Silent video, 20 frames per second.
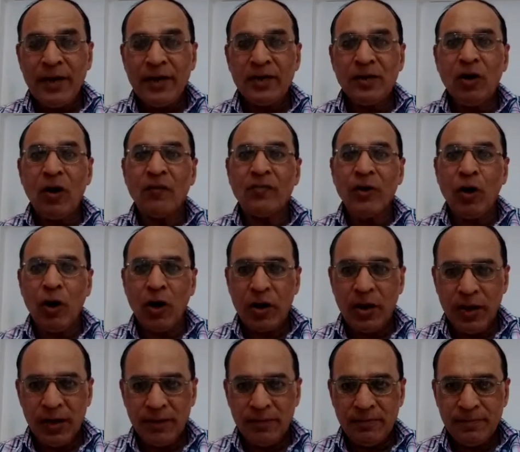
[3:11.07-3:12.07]
of the
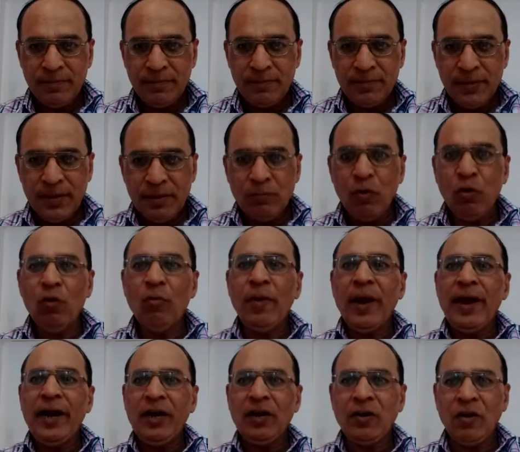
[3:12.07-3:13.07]
organ,
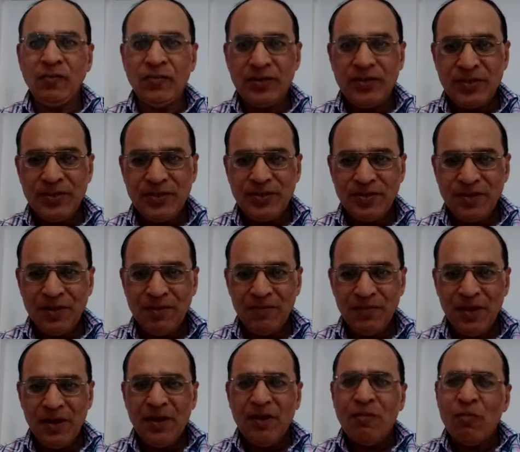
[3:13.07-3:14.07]
movement of the
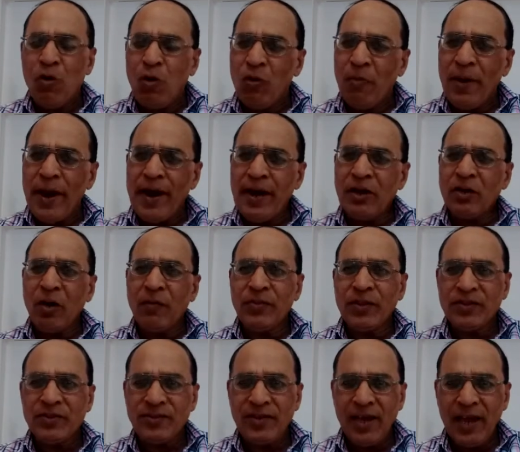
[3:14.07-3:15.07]
system, movement of
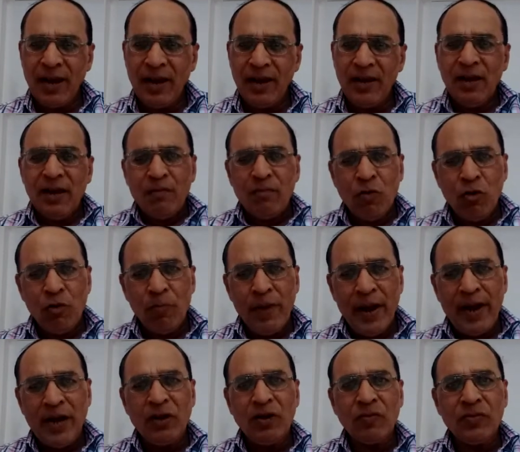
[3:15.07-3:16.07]
the cell,
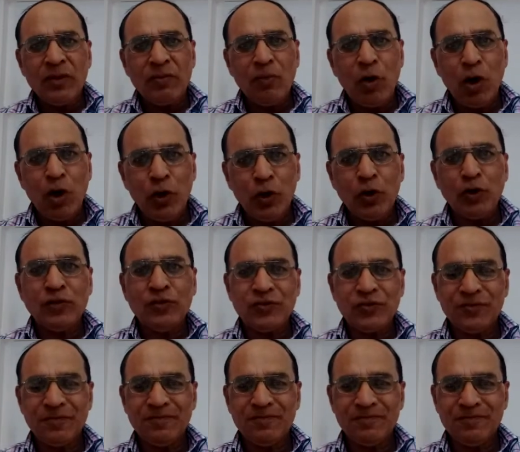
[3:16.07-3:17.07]
movement of the
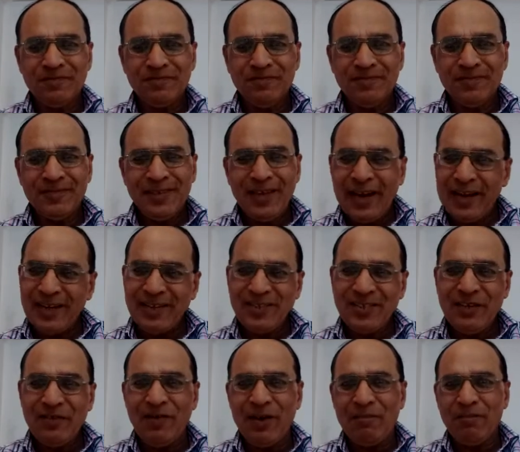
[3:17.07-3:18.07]
molecules. Let us
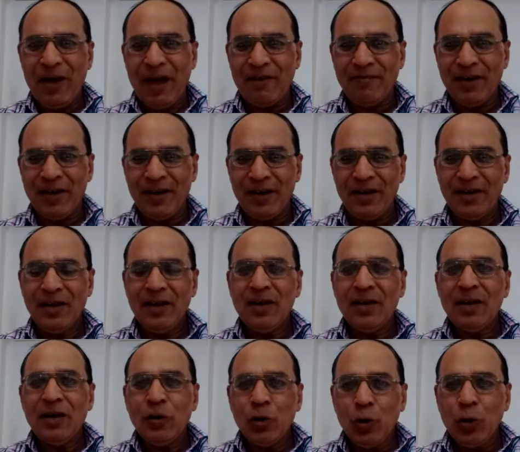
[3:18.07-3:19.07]
see one by one.
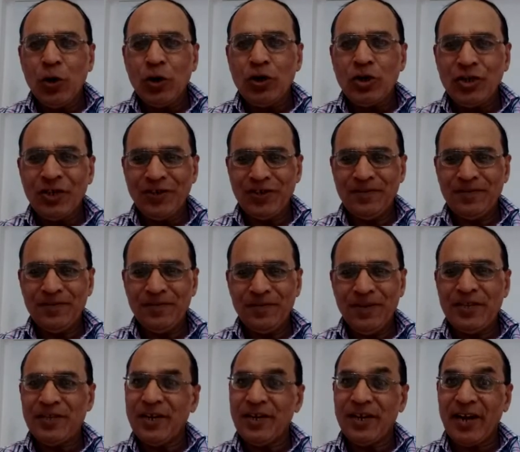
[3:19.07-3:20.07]
Ruksha
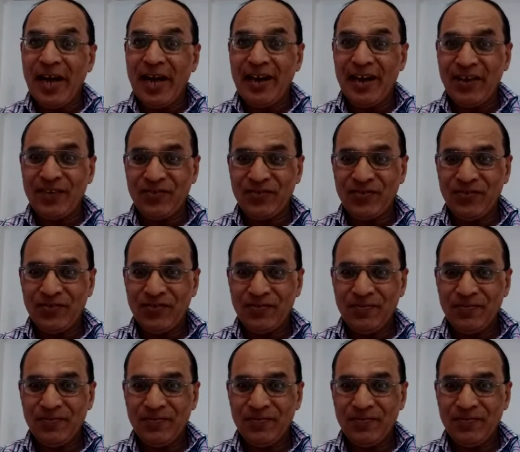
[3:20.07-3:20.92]
is a dryness.